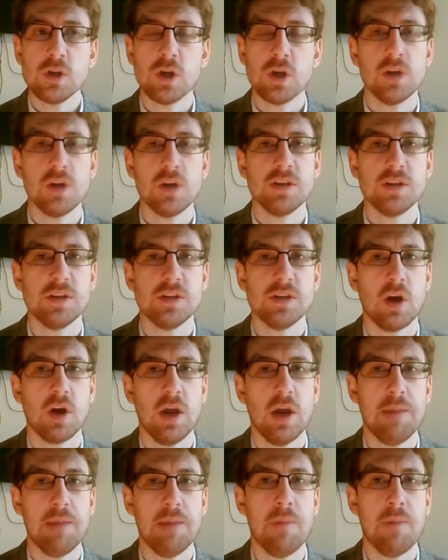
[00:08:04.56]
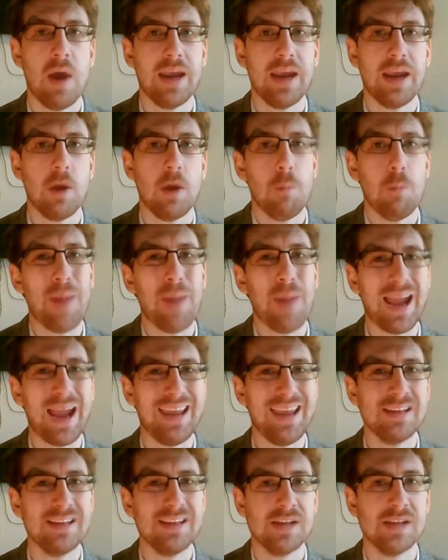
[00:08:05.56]
Chances are he might go
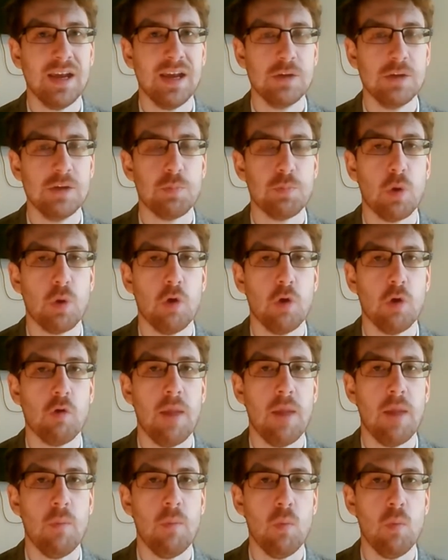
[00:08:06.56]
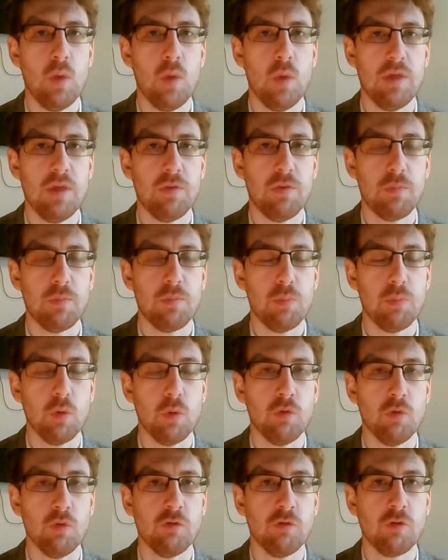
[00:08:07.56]
back into his program with
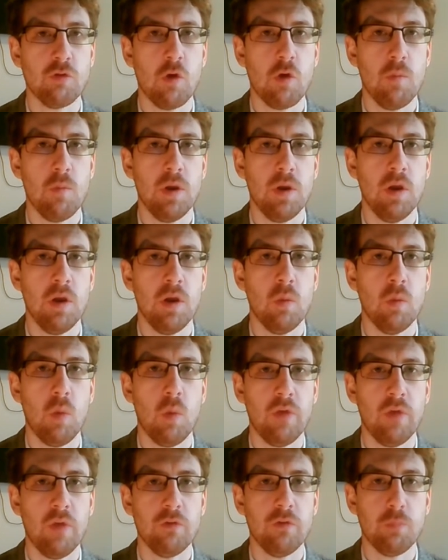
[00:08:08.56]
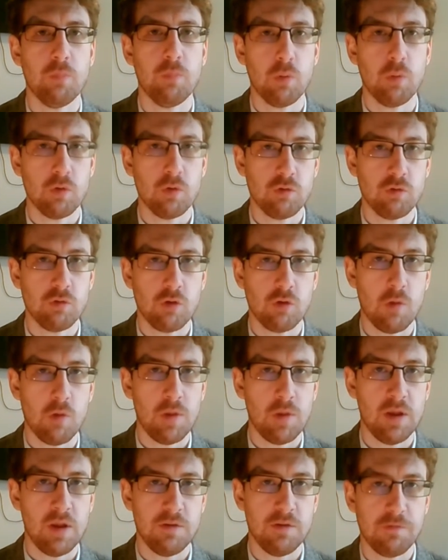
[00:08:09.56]
Braun Strowman once Braun
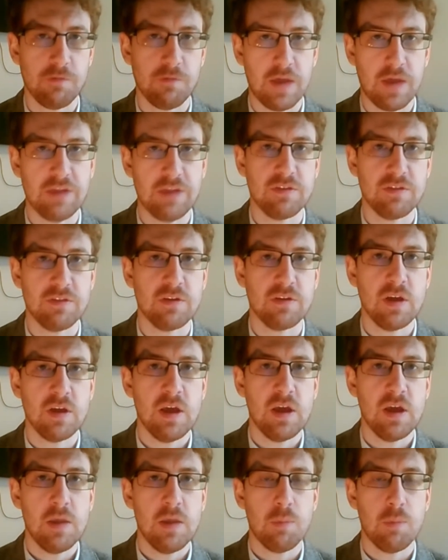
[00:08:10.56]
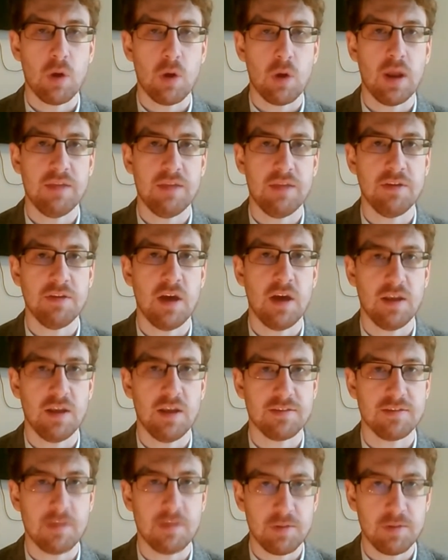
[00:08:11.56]
Strowman has faced Brock Lesnar
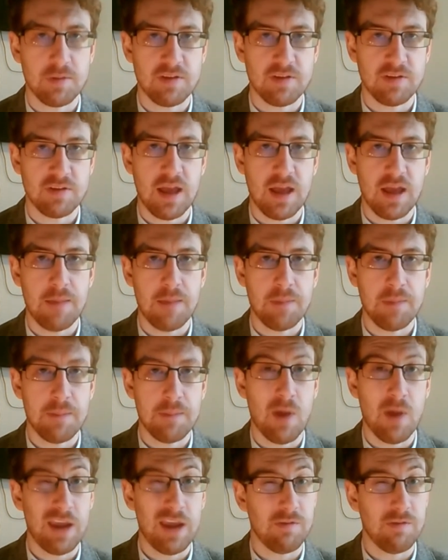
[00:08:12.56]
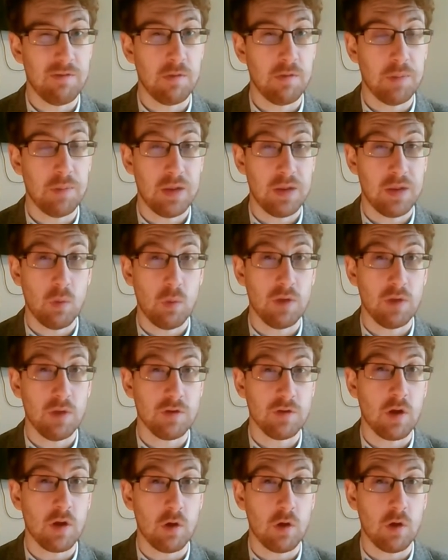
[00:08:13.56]
at SummerSlam. He might even be the one
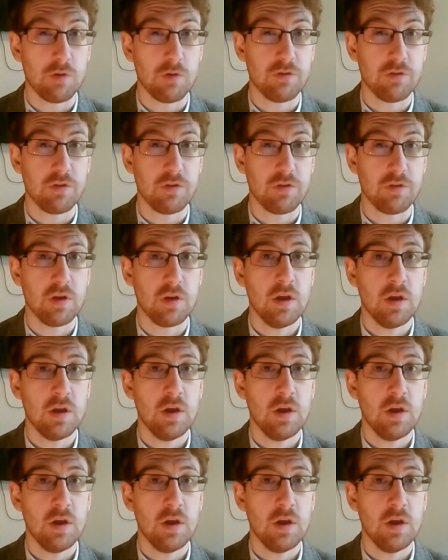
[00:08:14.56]
to cost